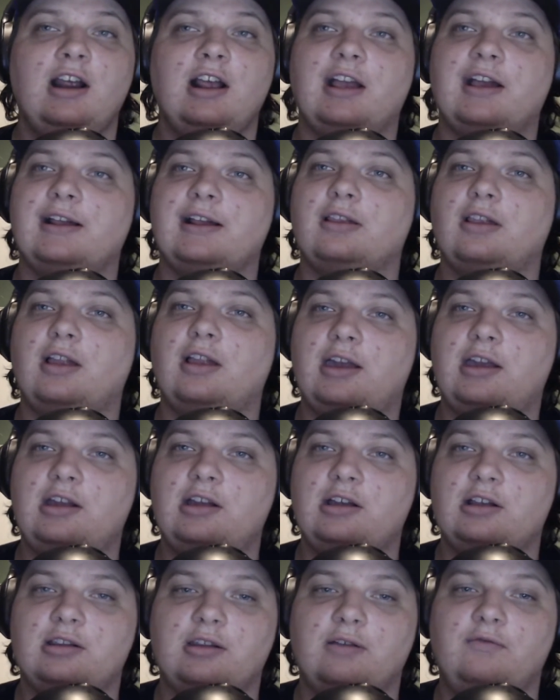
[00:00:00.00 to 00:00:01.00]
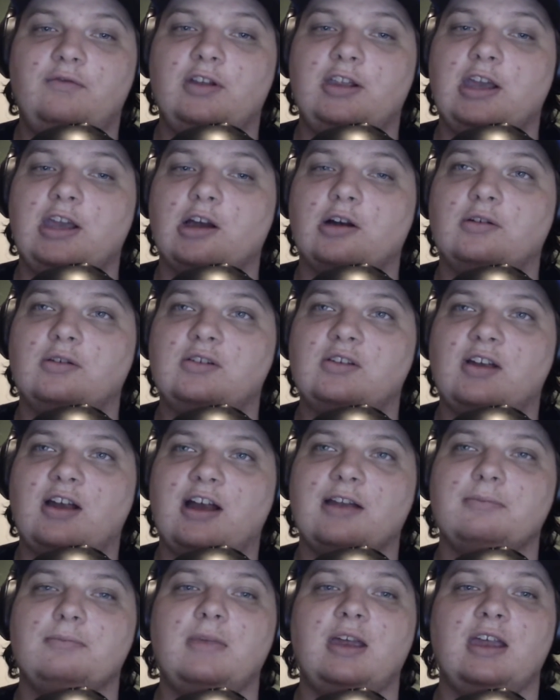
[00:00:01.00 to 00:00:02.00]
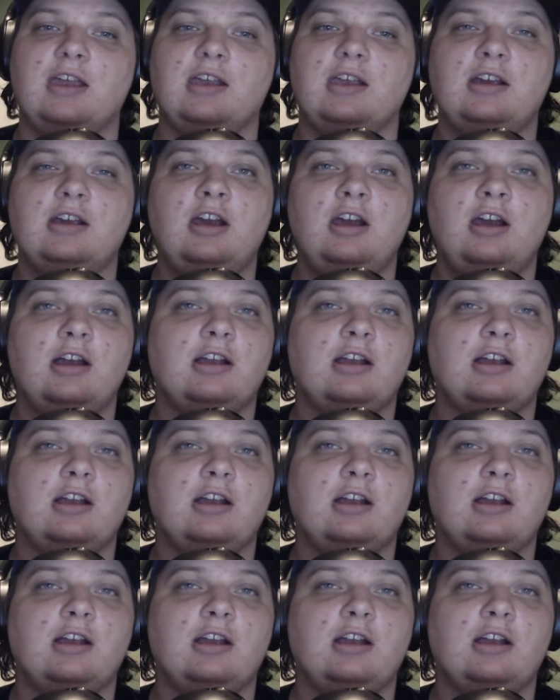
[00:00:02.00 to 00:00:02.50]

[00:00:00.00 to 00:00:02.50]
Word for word: and like the videos I make.